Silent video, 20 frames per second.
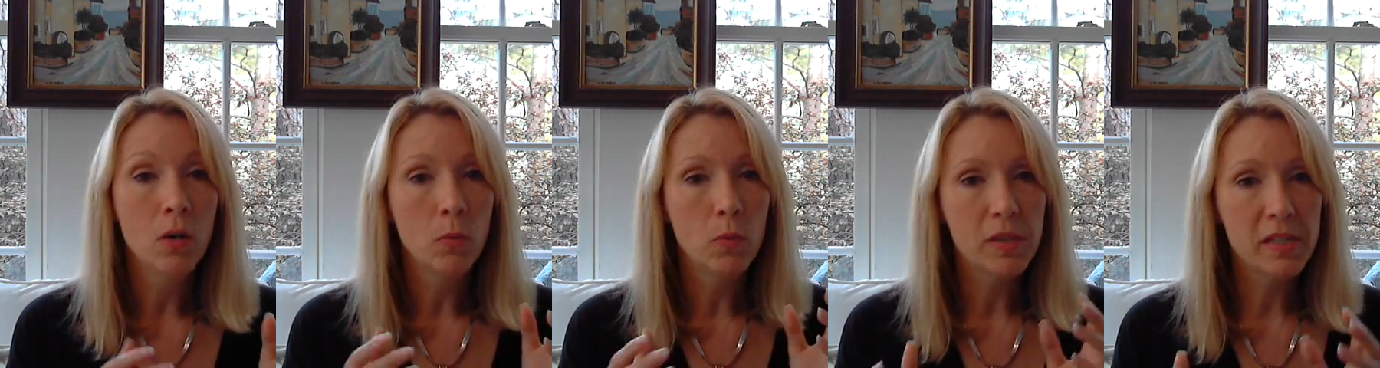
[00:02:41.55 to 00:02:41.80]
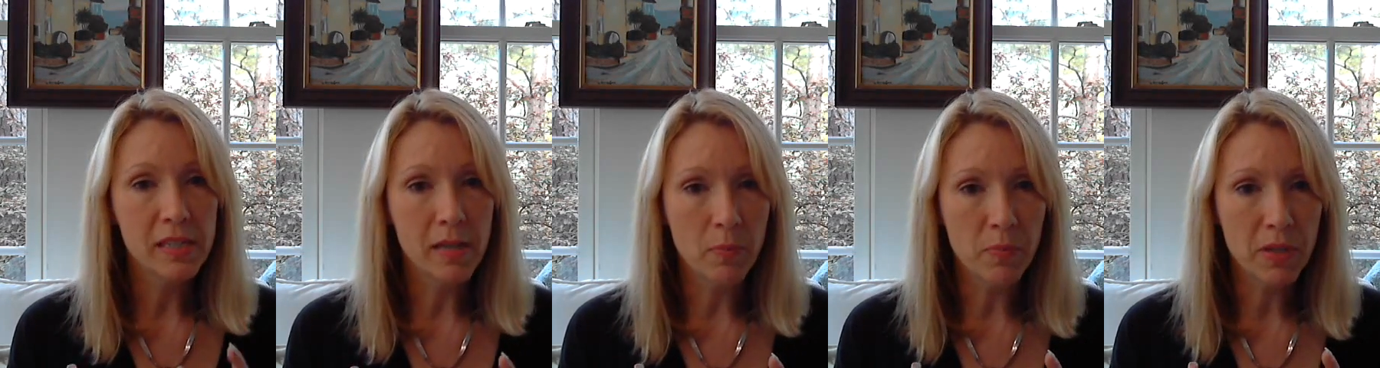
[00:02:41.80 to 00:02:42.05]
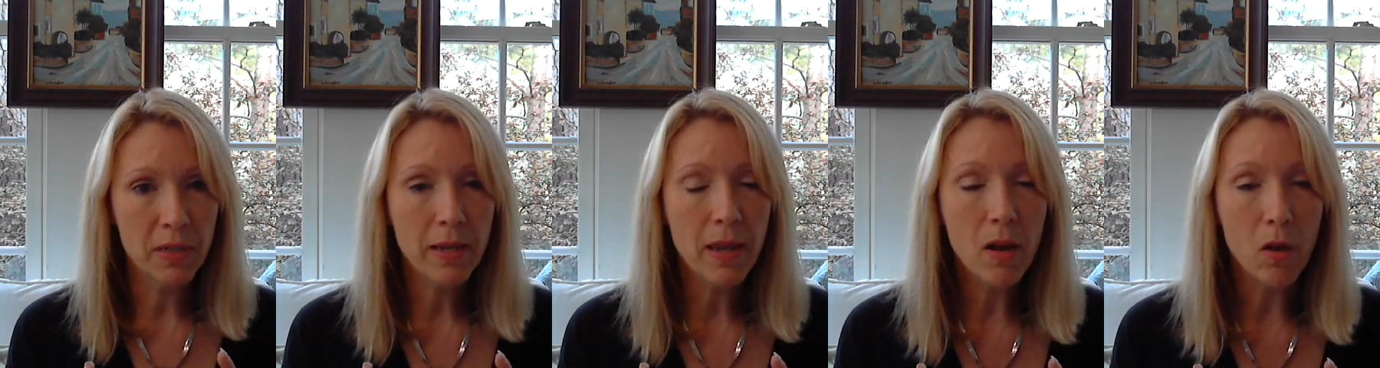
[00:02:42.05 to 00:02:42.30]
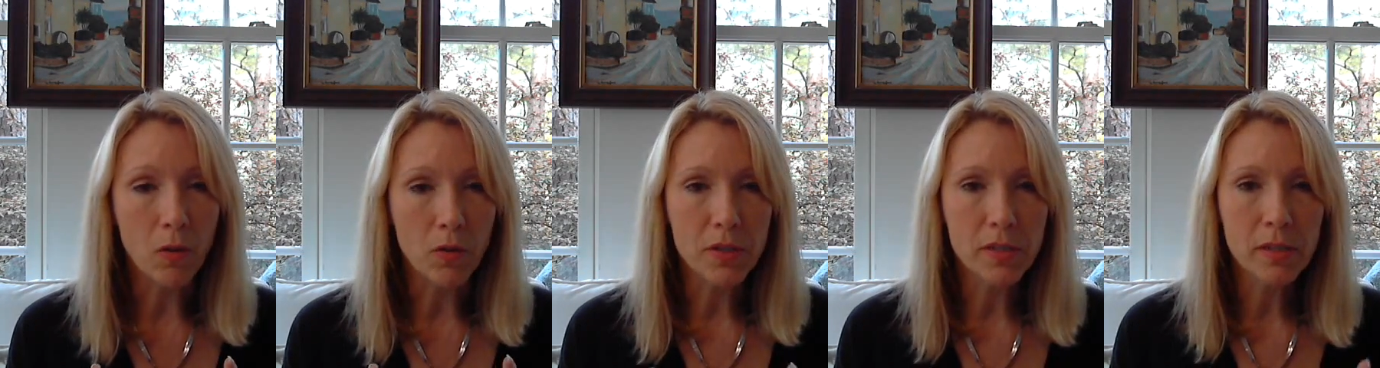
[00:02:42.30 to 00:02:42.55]
with something
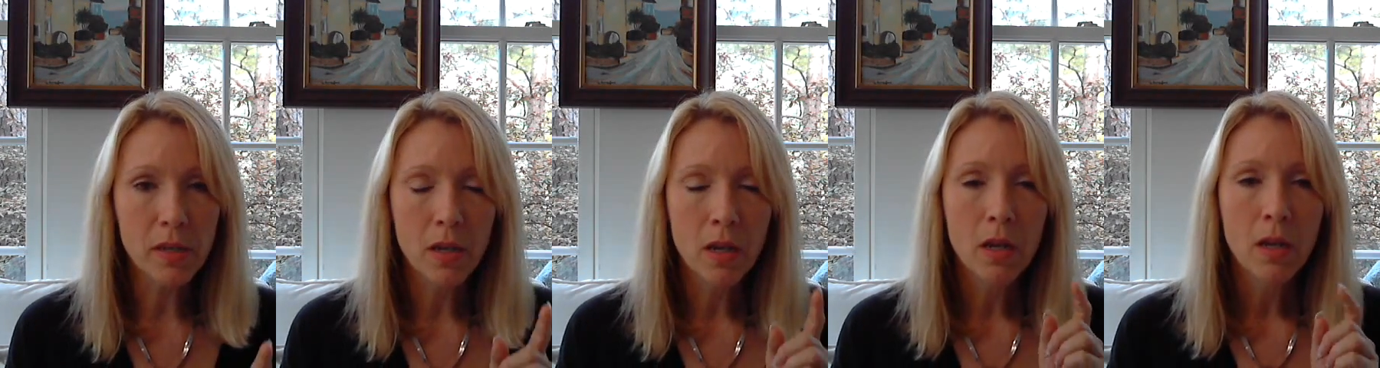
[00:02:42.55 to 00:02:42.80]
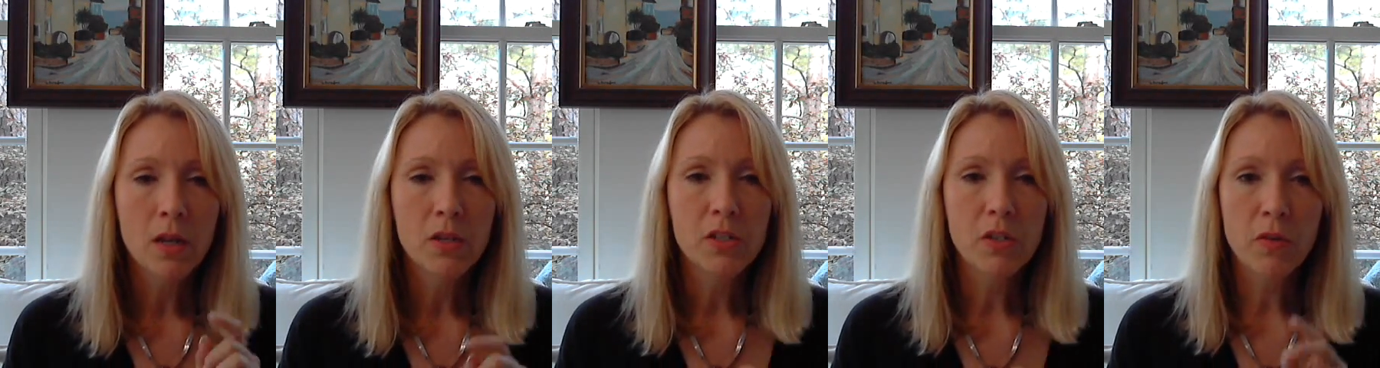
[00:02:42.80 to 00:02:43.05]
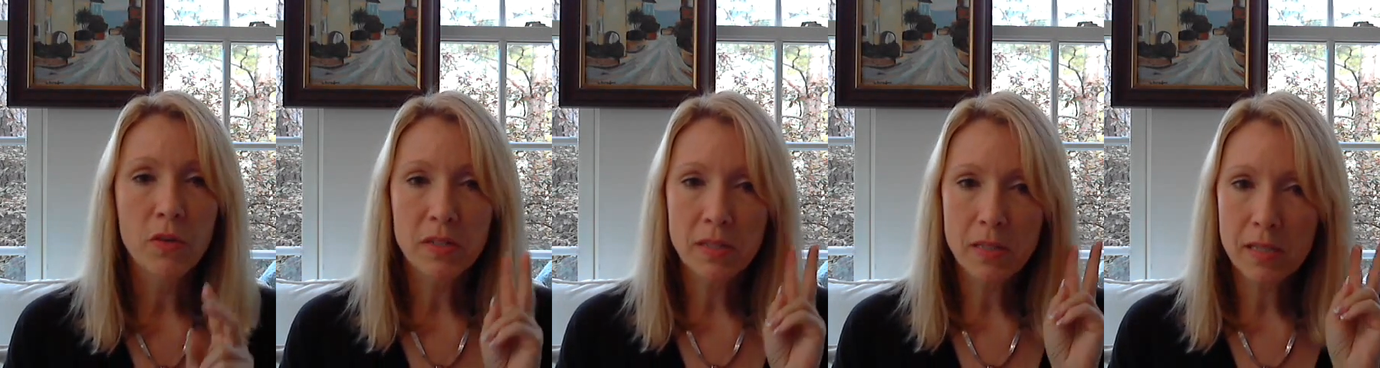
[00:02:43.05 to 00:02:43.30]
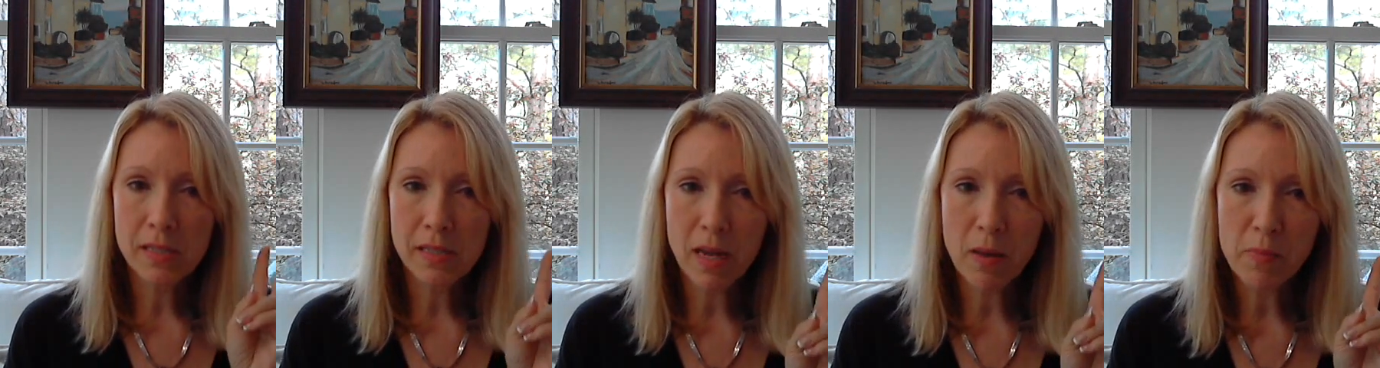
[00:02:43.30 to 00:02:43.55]
else. So
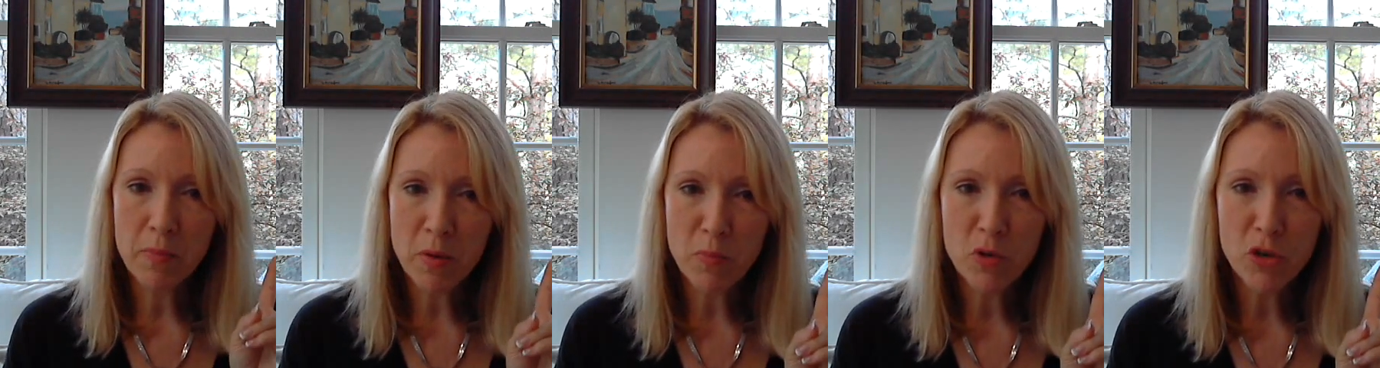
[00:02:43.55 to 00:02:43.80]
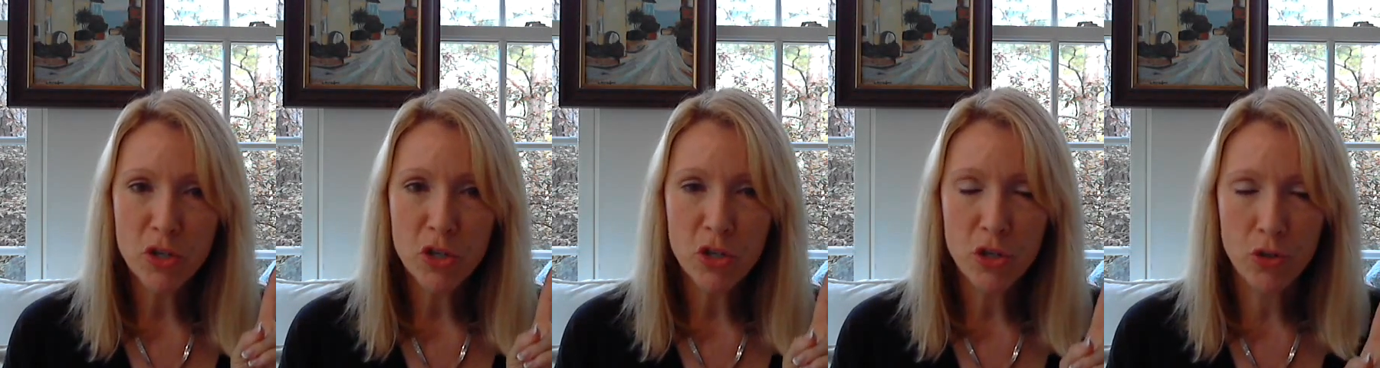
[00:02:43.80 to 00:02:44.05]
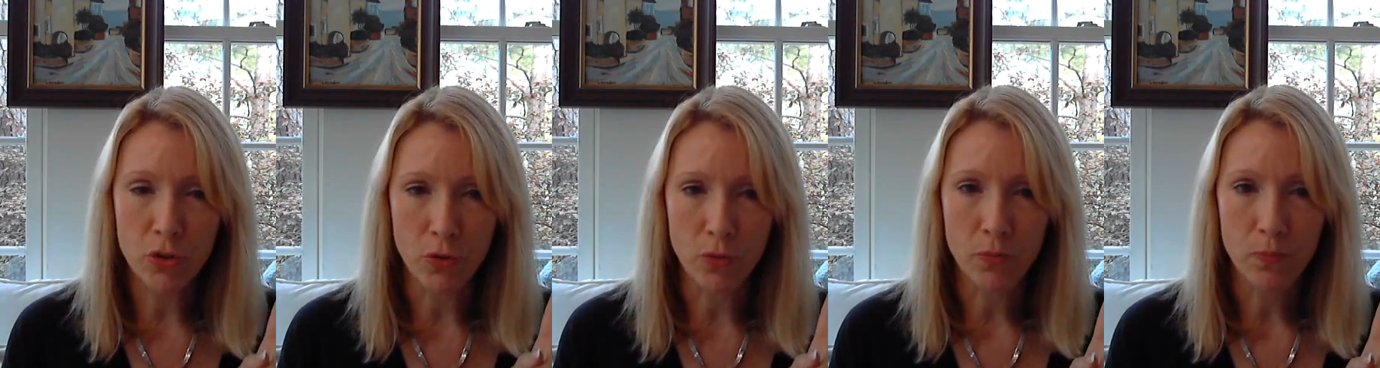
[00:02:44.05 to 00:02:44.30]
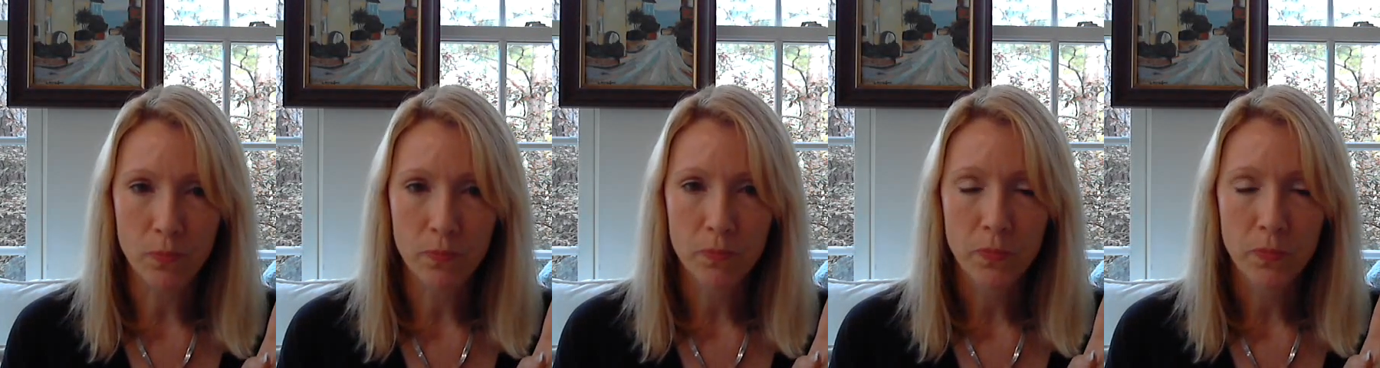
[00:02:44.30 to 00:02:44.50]
this is step number two.